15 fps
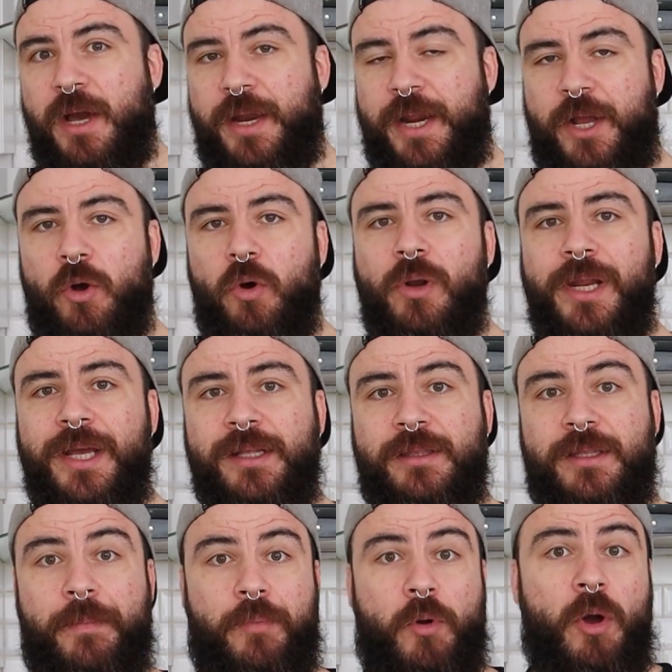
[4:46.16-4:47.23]
Recalling
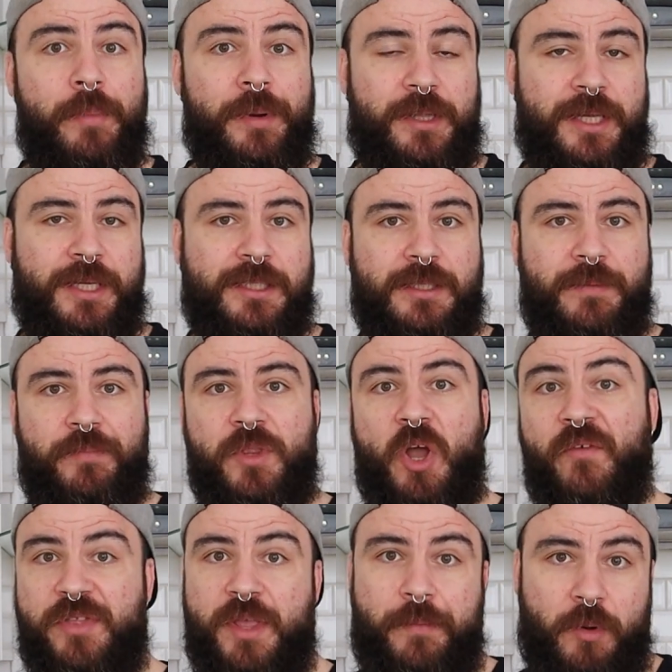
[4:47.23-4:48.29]
the properties
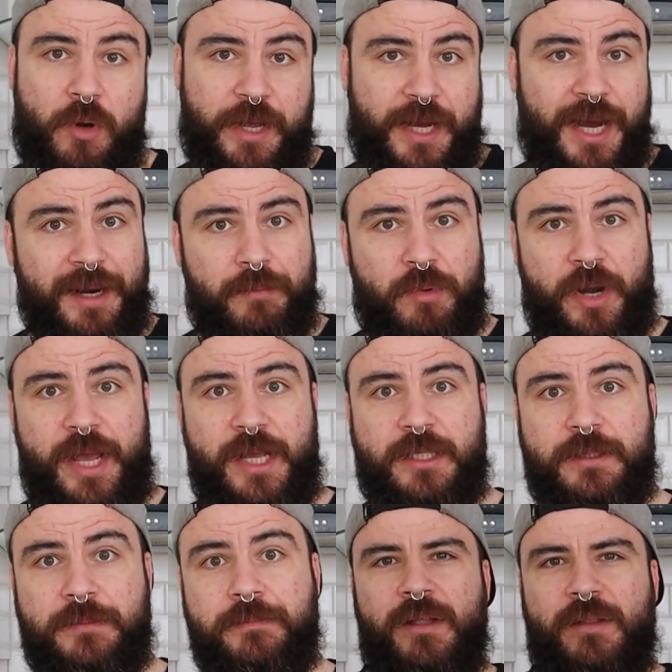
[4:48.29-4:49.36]
of the
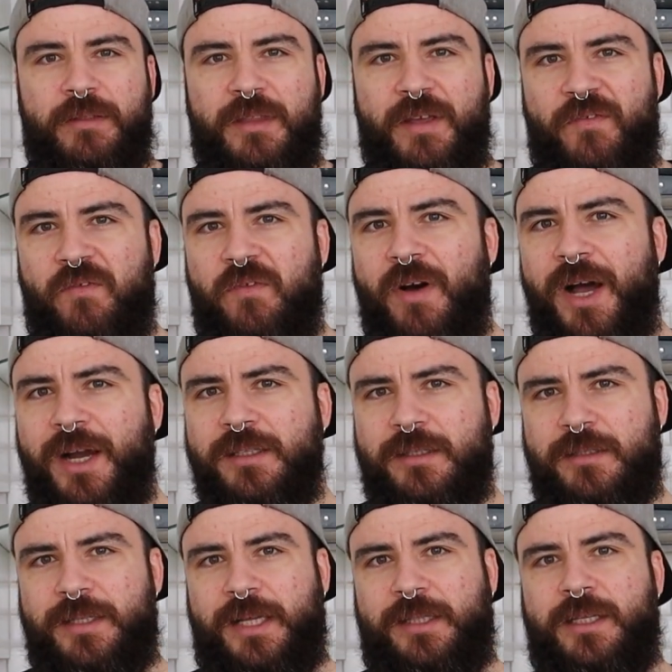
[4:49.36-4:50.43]
polycarbonate, the fact
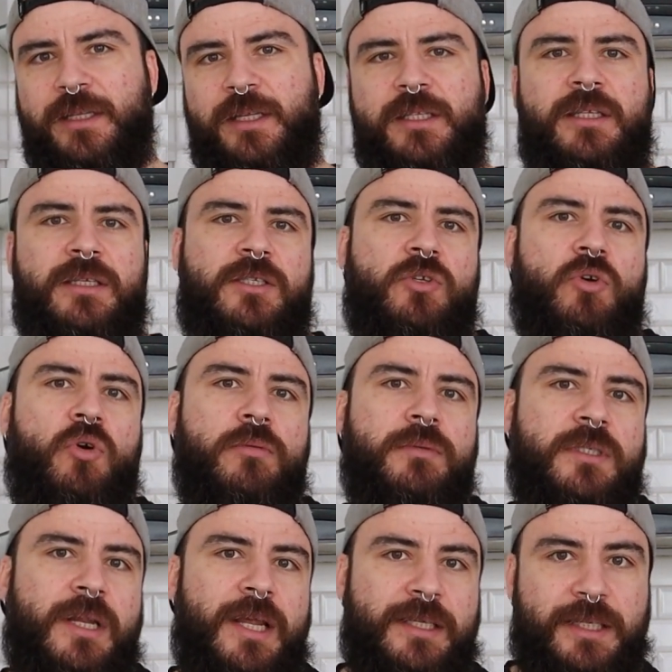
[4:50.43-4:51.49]
that it
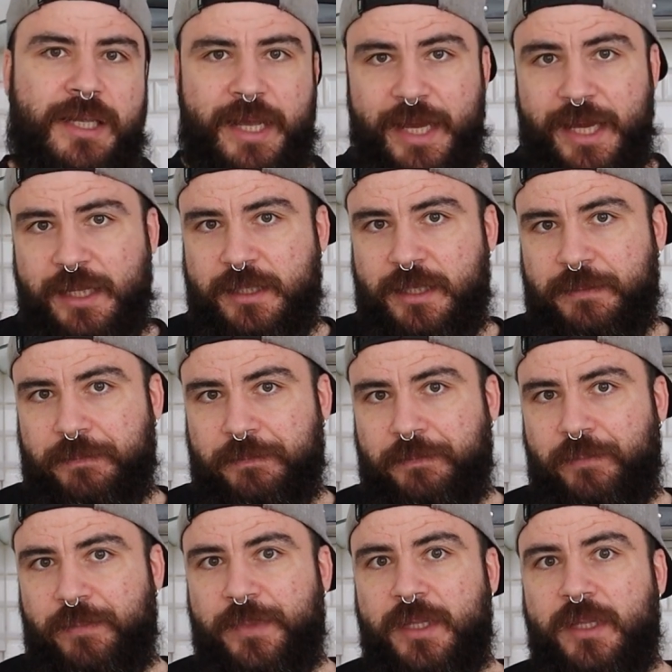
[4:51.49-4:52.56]
absorbs less heat,
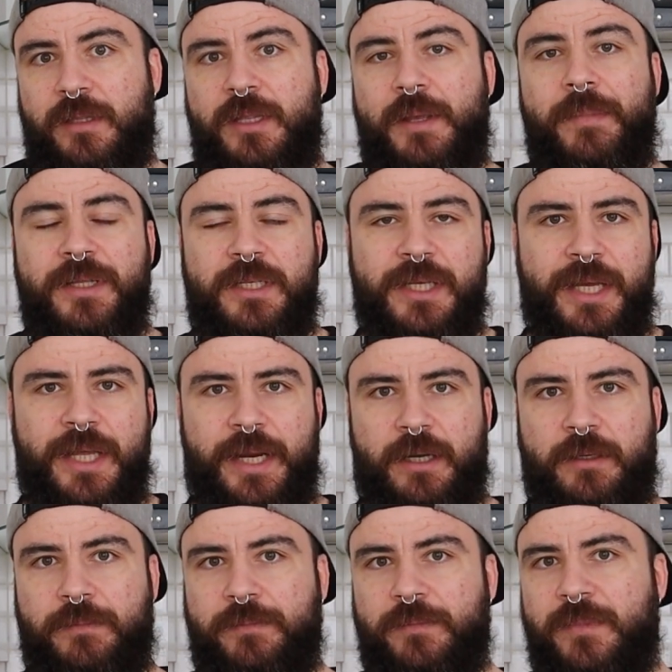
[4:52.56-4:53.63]
the
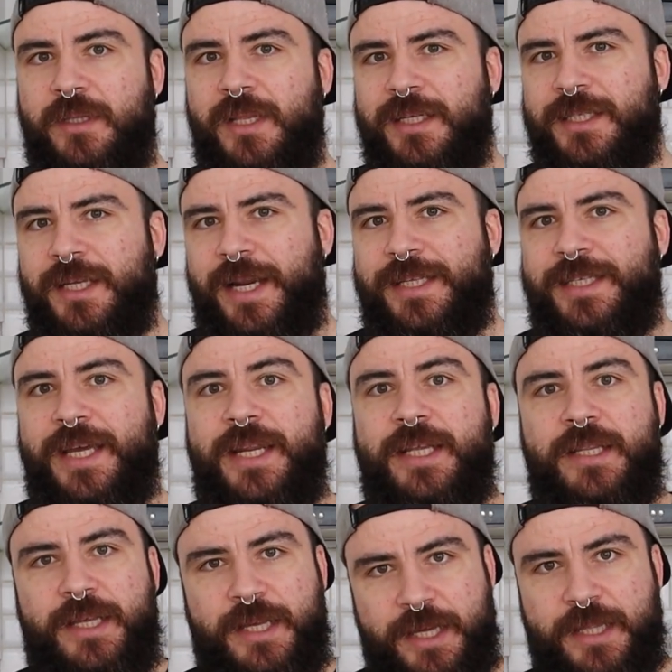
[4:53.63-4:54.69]
material doesn't retain it
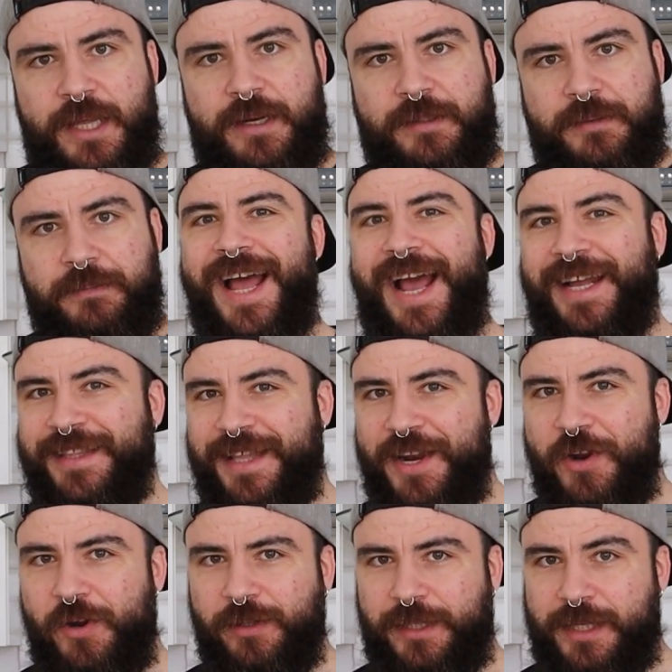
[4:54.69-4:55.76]
either. And I
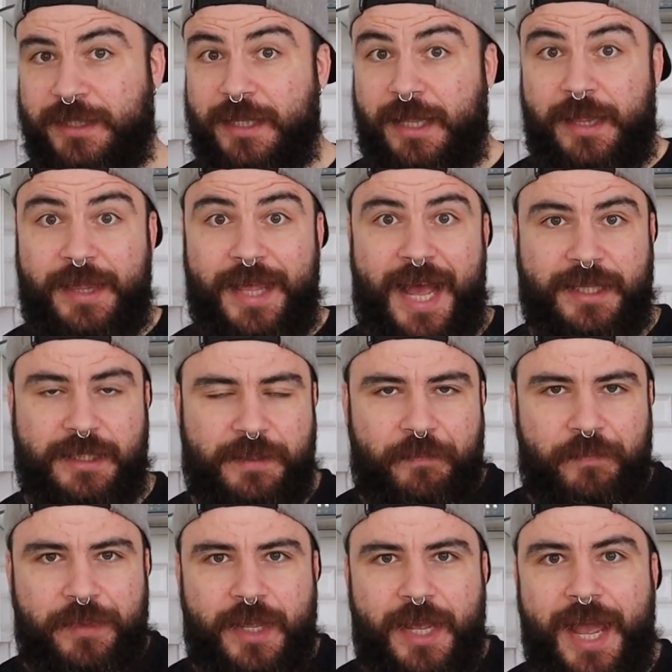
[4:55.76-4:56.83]
noticed that
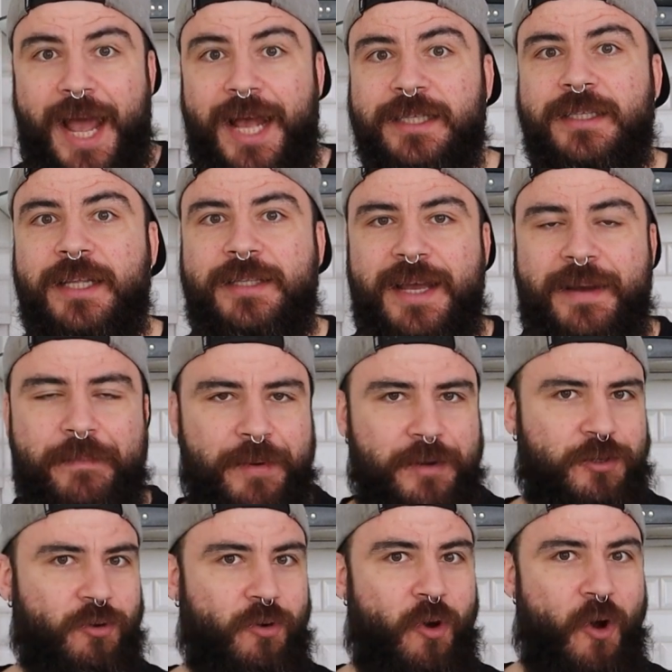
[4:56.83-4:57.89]
as the
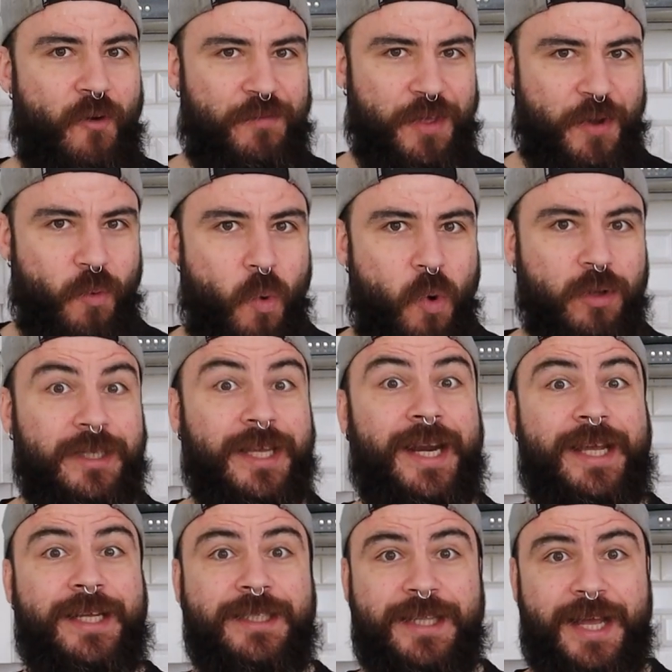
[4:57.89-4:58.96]
temperature of the water
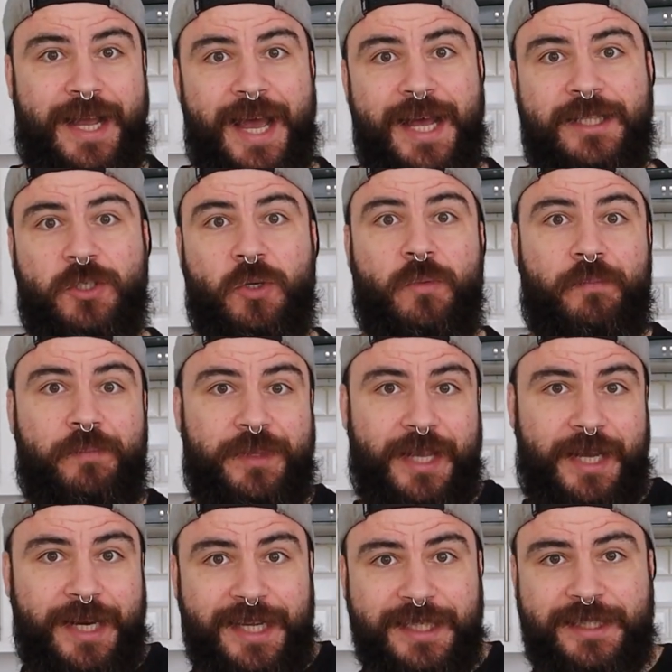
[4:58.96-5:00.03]
in the kettle
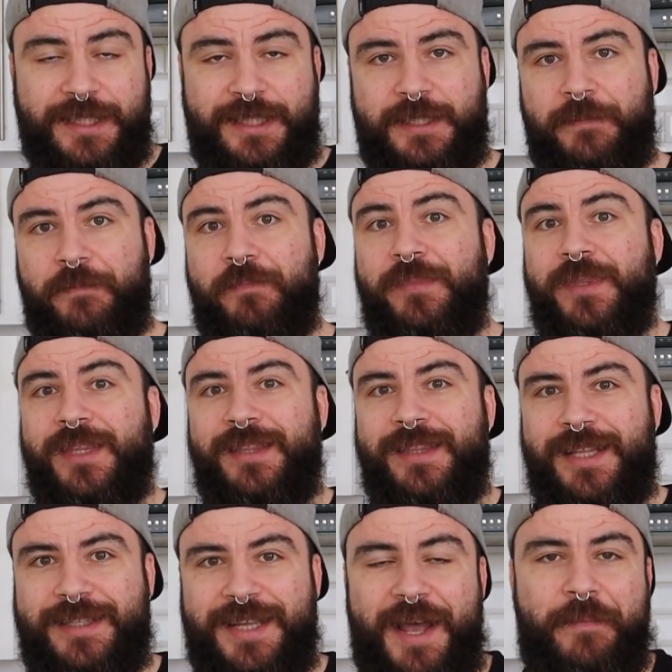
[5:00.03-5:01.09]
decreases,
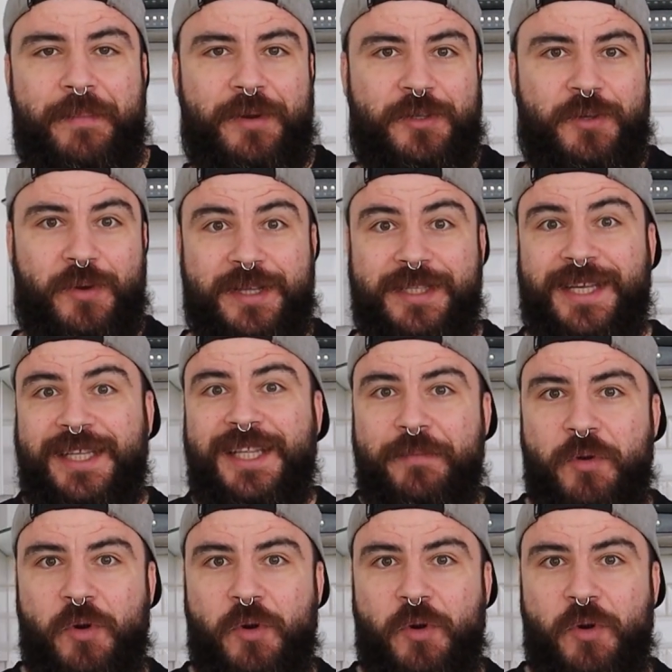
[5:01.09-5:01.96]
the temperature inside the